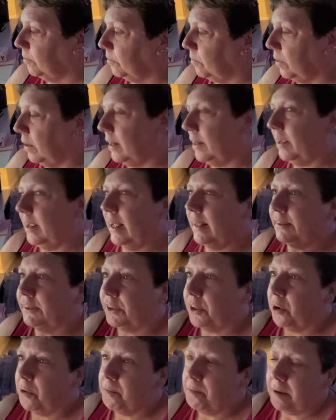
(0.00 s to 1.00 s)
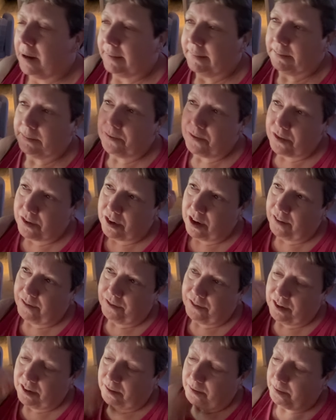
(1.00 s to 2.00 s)
Well, he had to go buy some
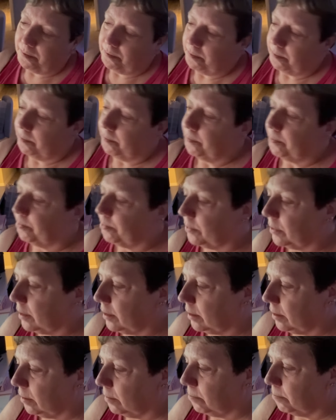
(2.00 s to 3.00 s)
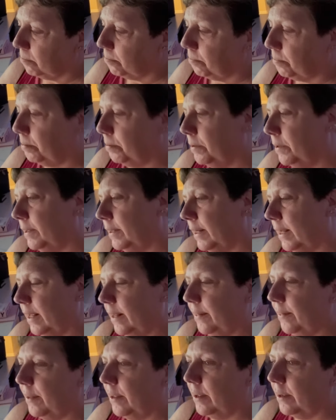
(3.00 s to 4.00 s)
stuff to put
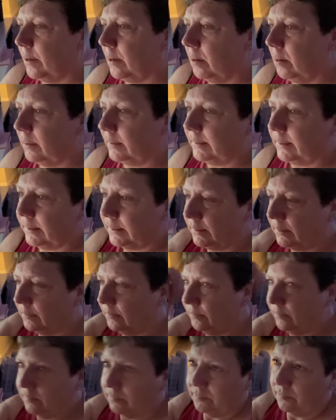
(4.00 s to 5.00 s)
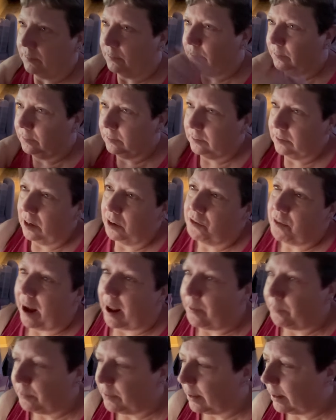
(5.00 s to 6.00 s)
in the closet
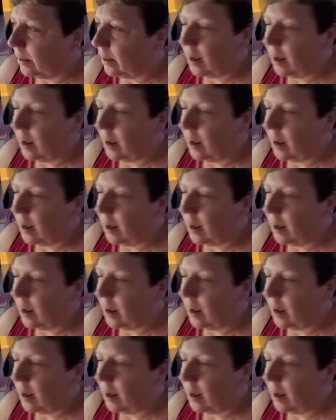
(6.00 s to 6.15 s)
around it.